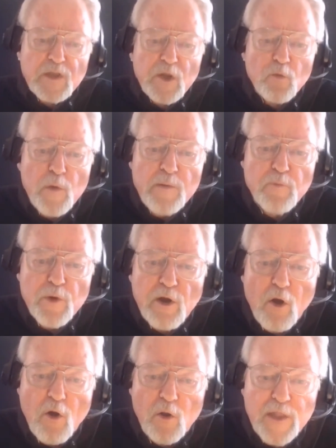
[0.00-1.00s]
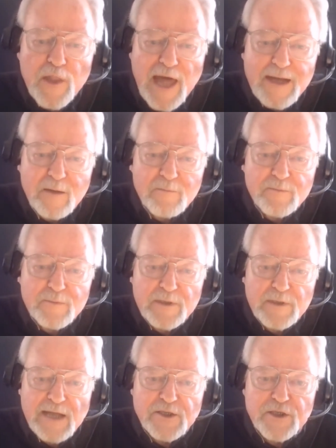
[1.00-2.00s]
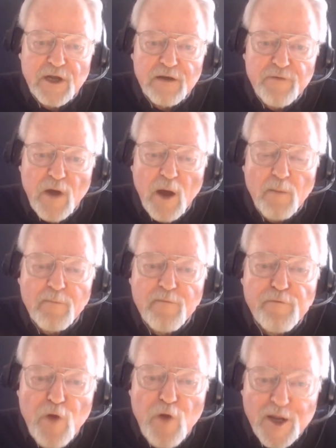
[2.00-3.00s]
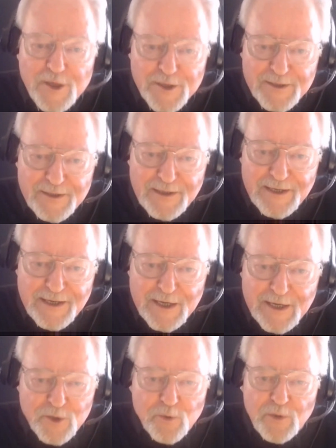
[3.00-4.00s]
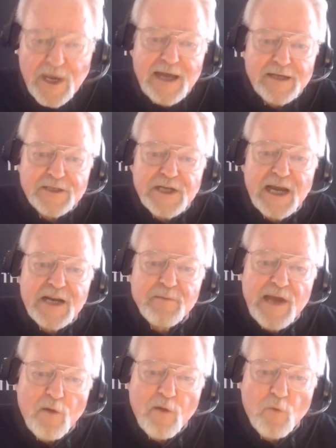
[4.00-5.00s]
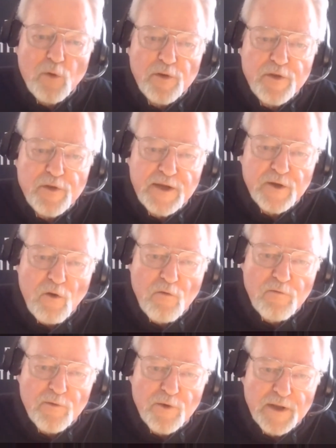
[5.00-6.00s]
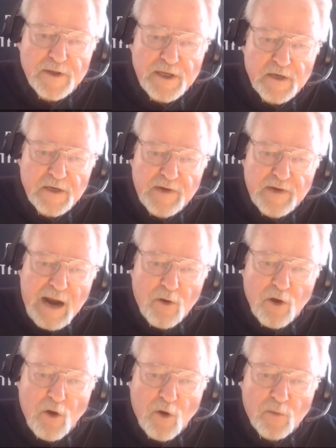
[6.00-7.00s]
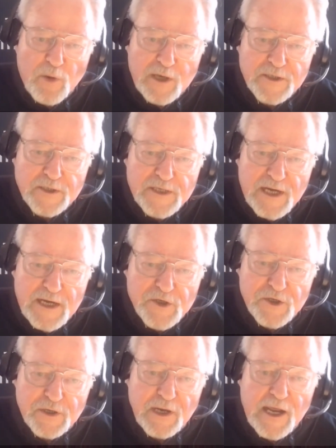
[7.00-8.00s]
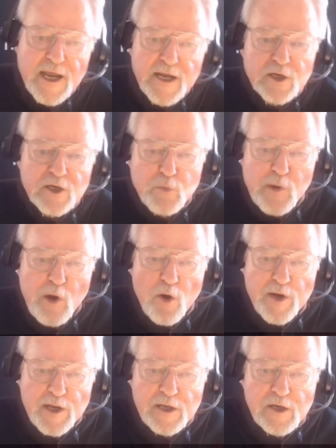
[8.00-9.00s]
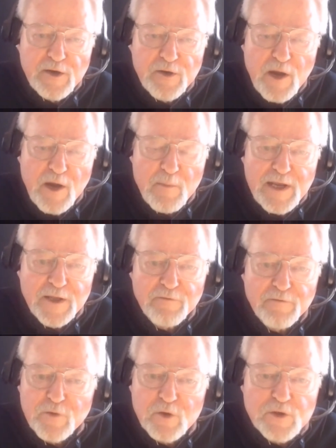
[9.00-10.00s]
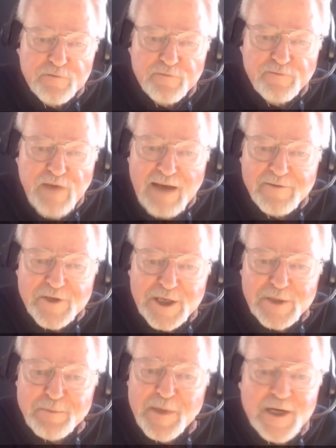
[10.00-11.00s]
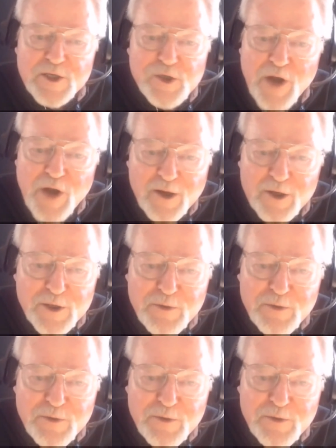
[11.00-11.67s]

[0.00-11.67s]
we bring all that stuff up front. You can't say to me, I want to think it over at the end of an hour-long presentation, because we already cleared up in the first 5-6 minutes. You're not going to